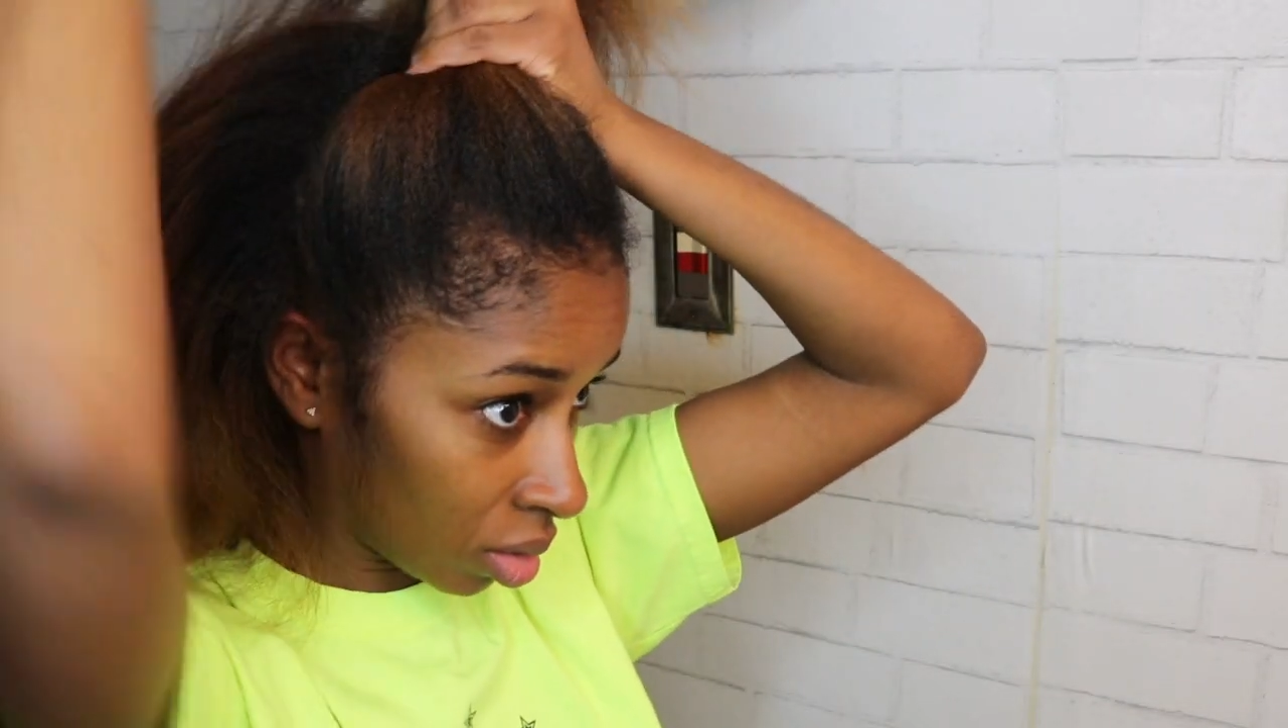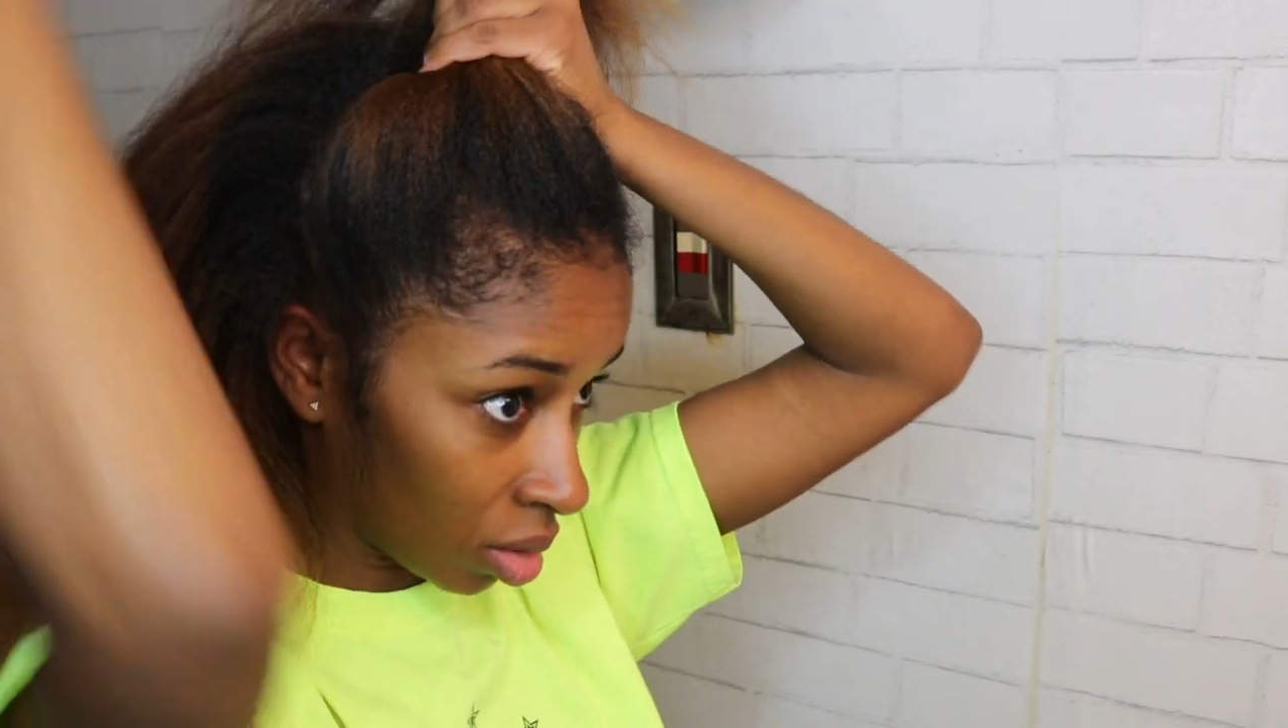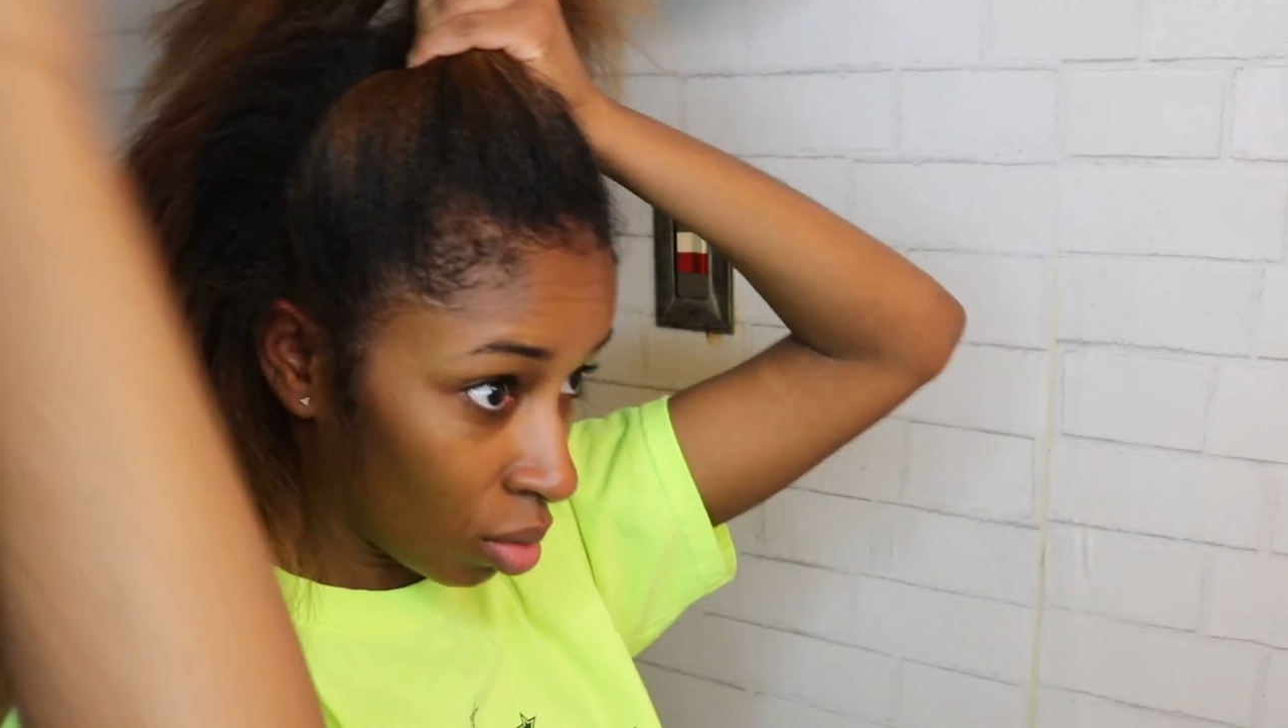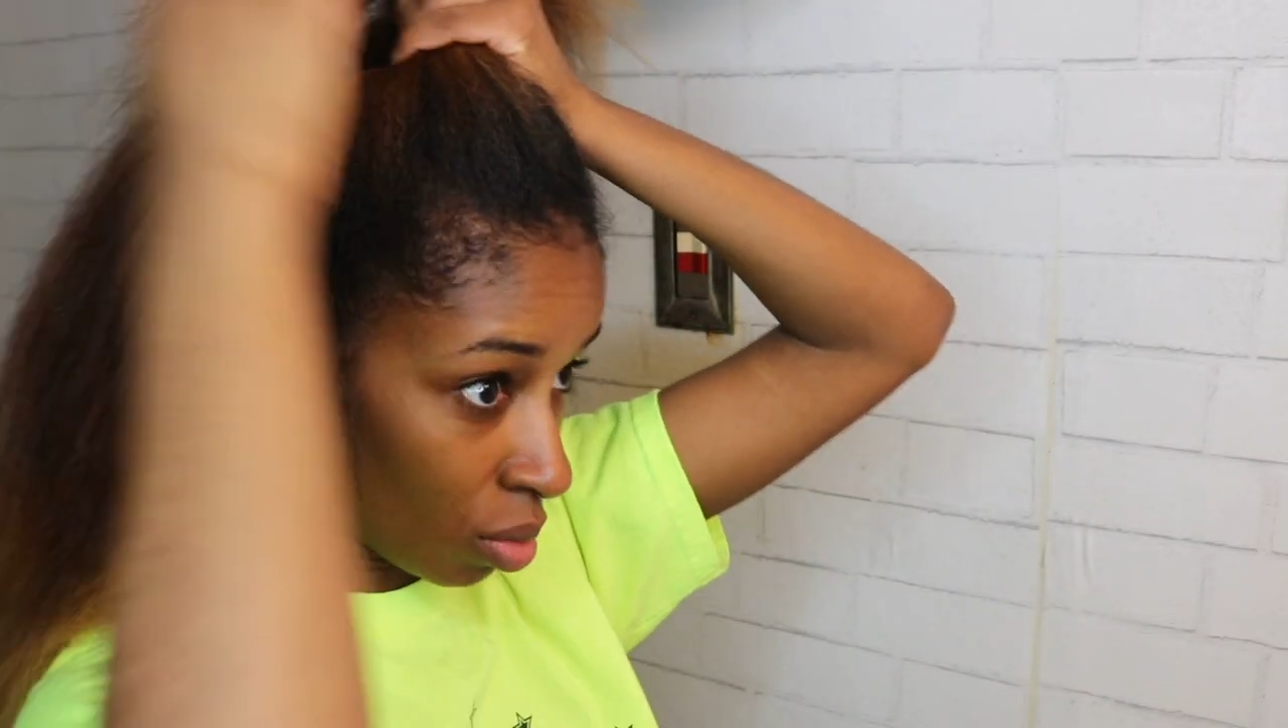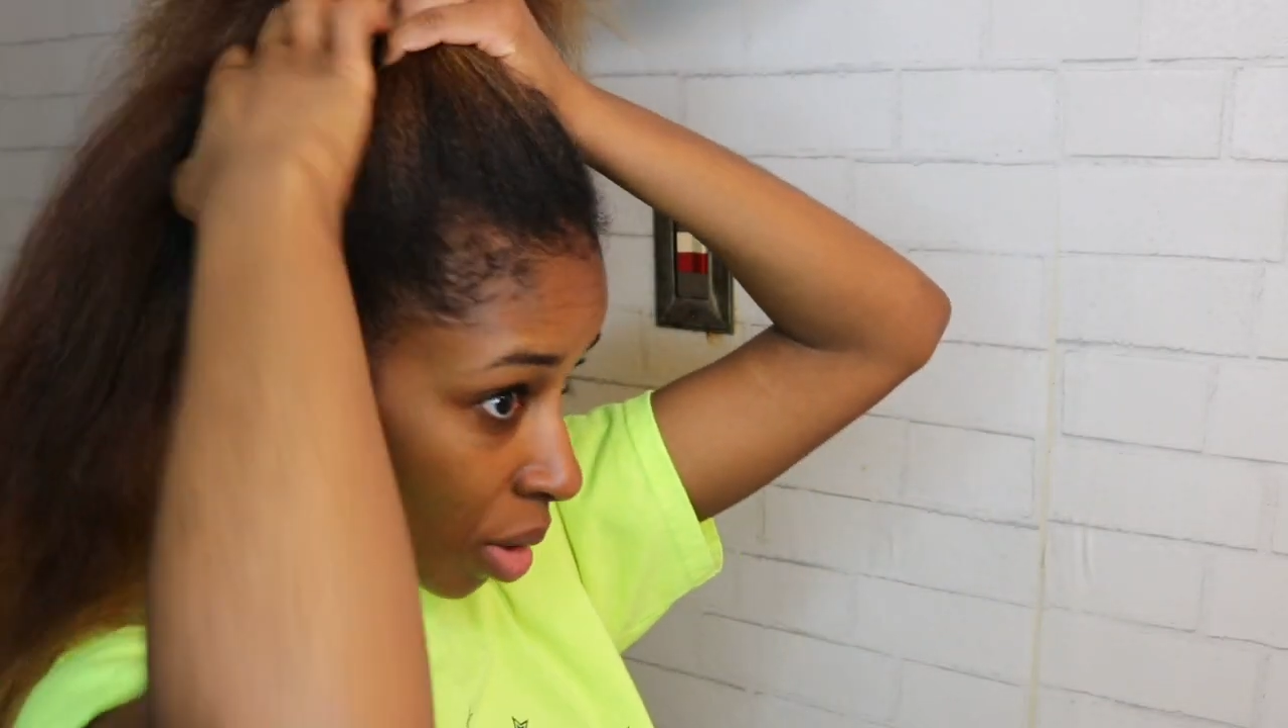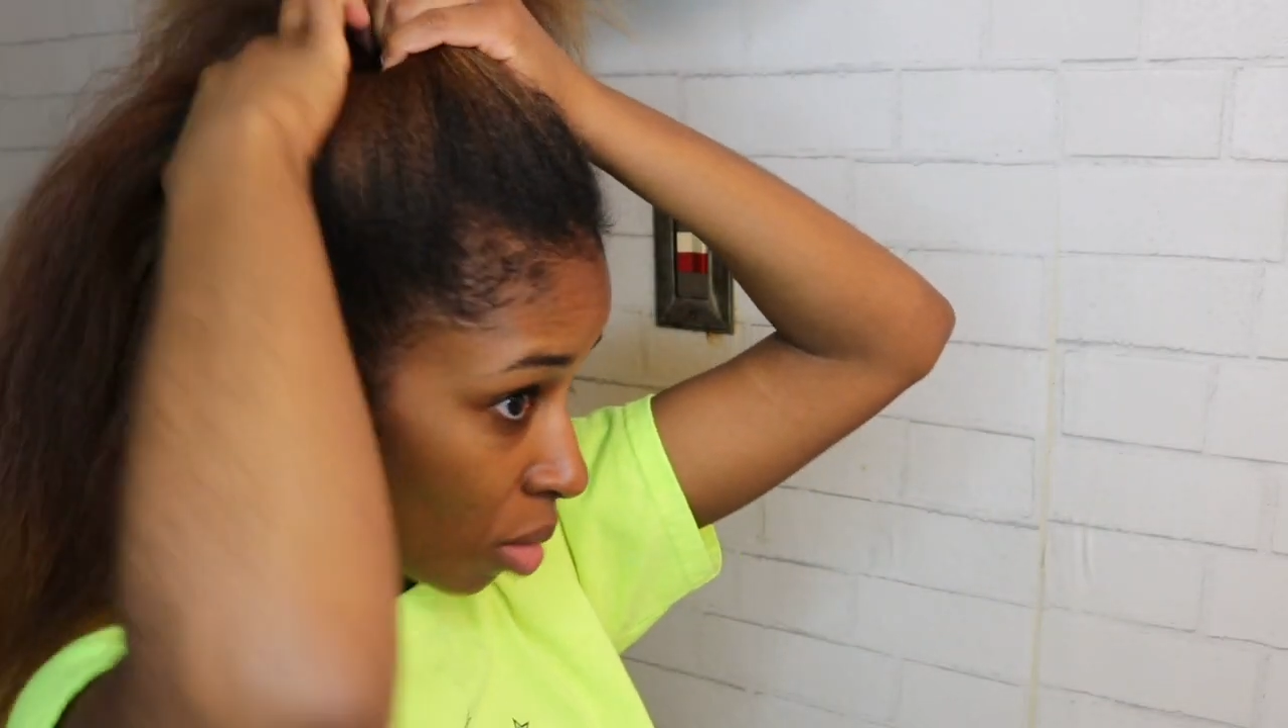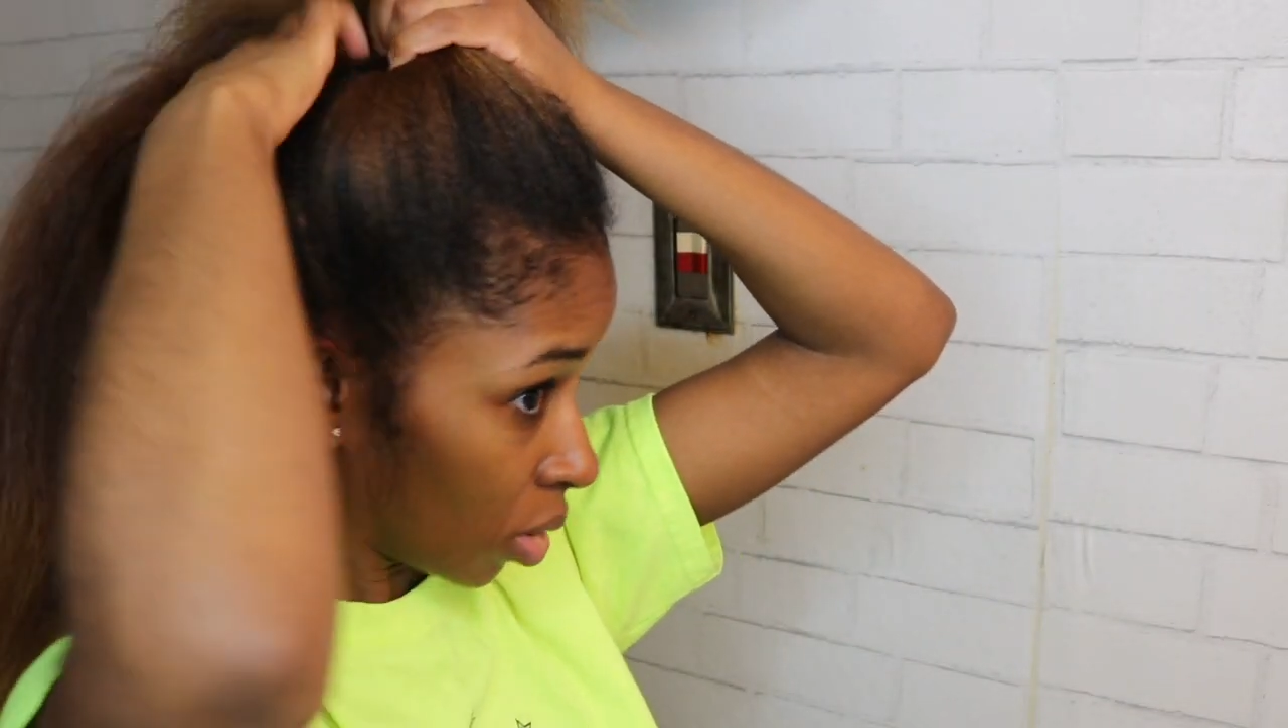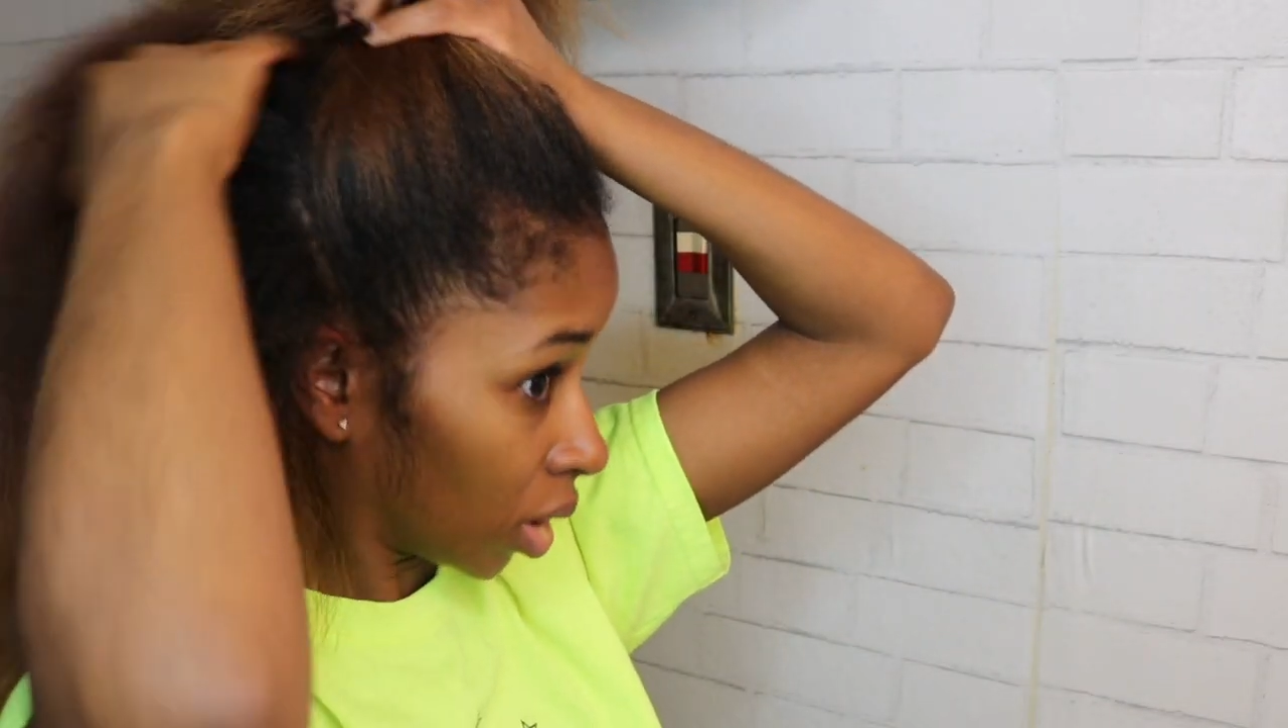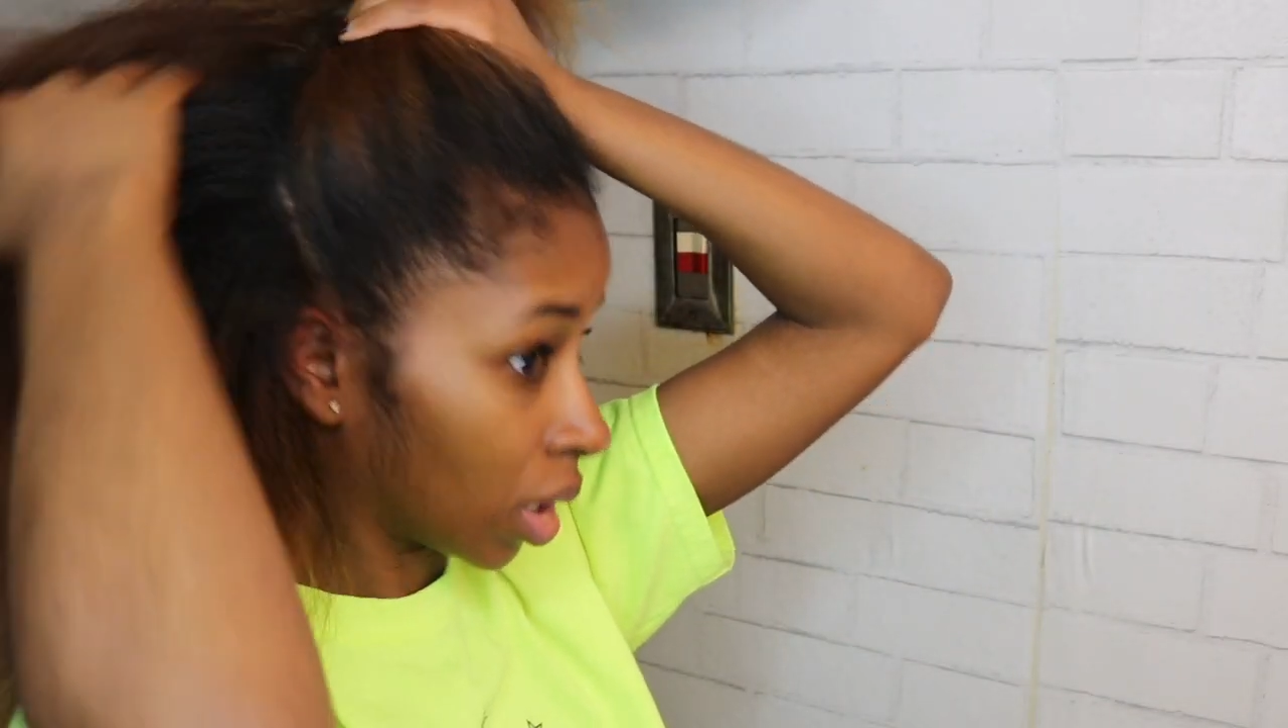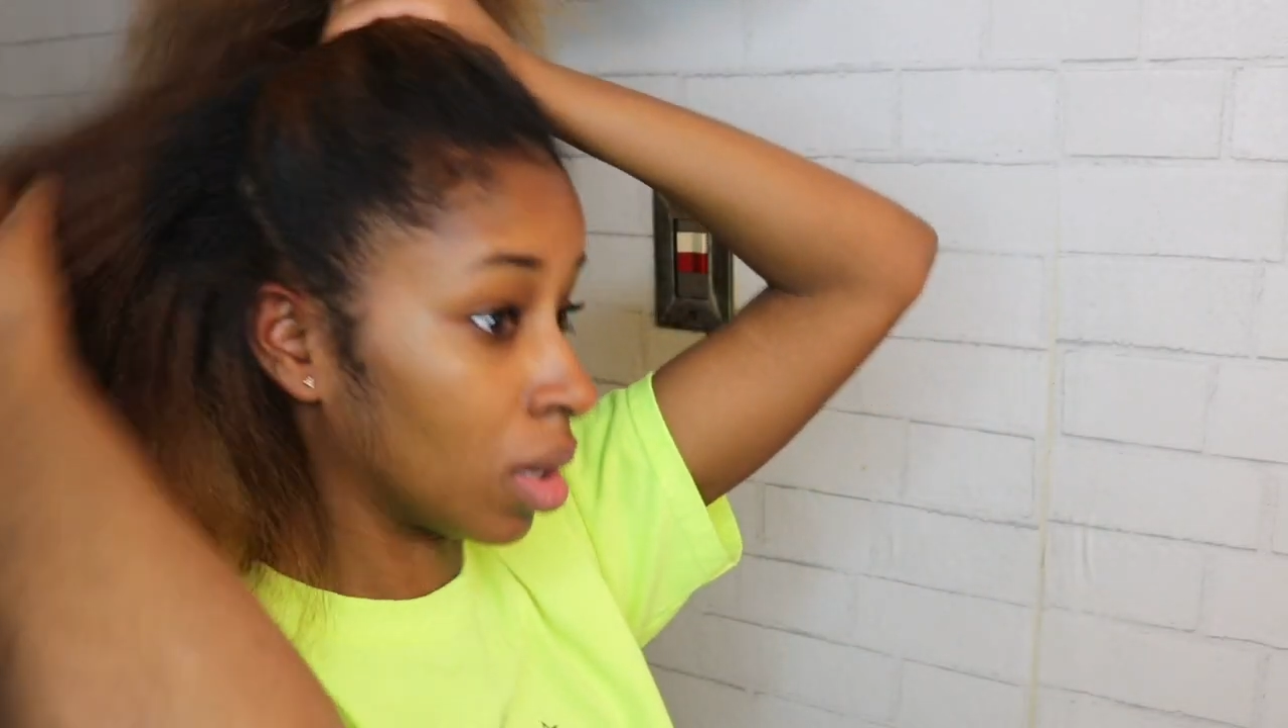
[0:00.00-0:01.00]
cute
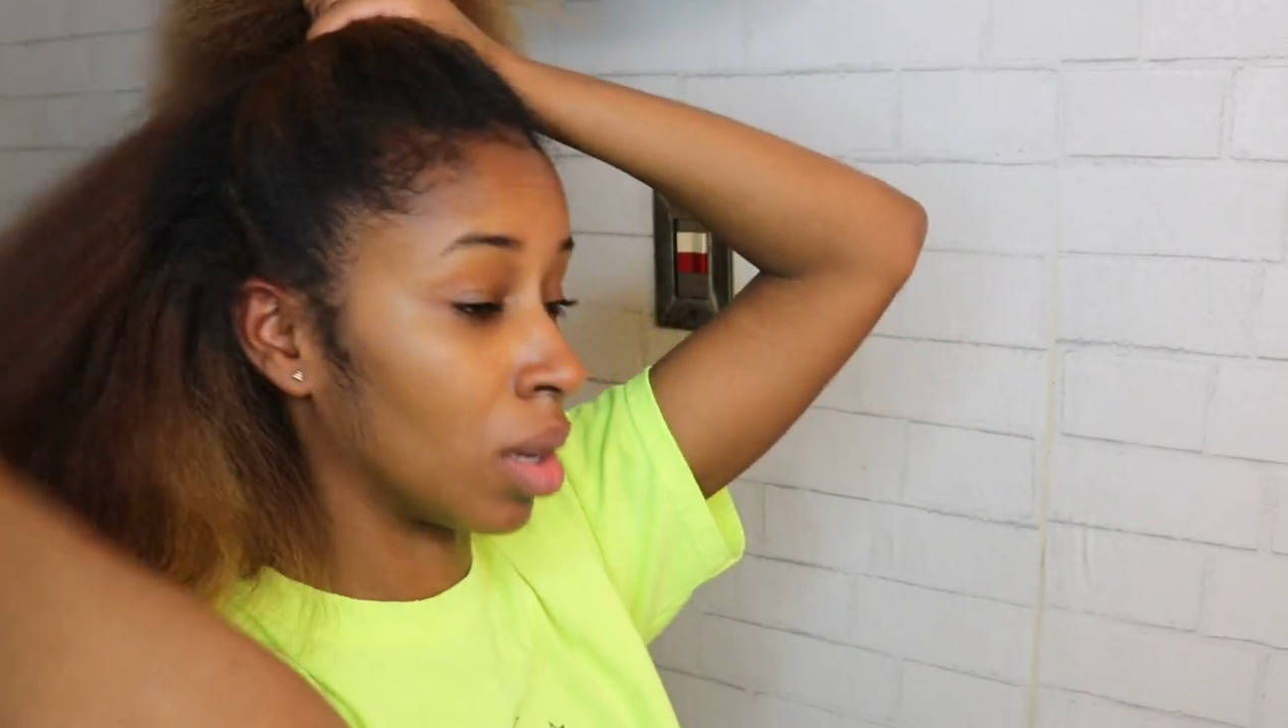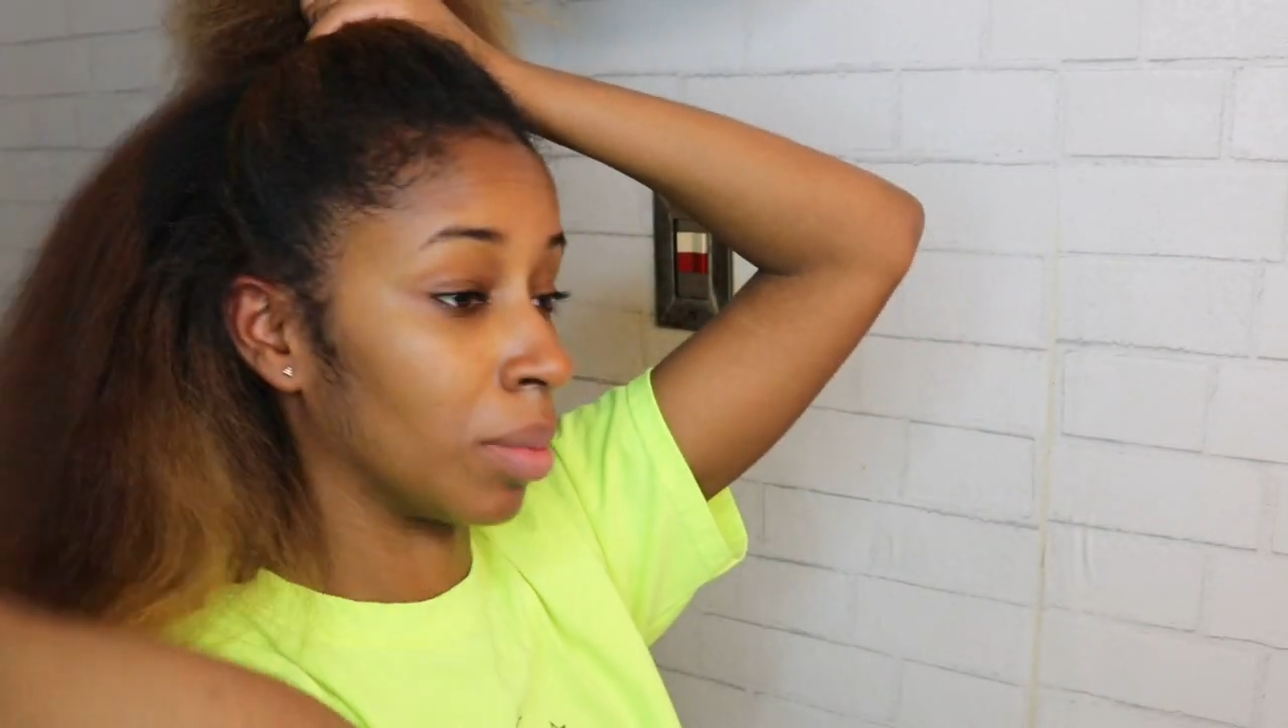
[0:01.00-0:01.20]
ponytail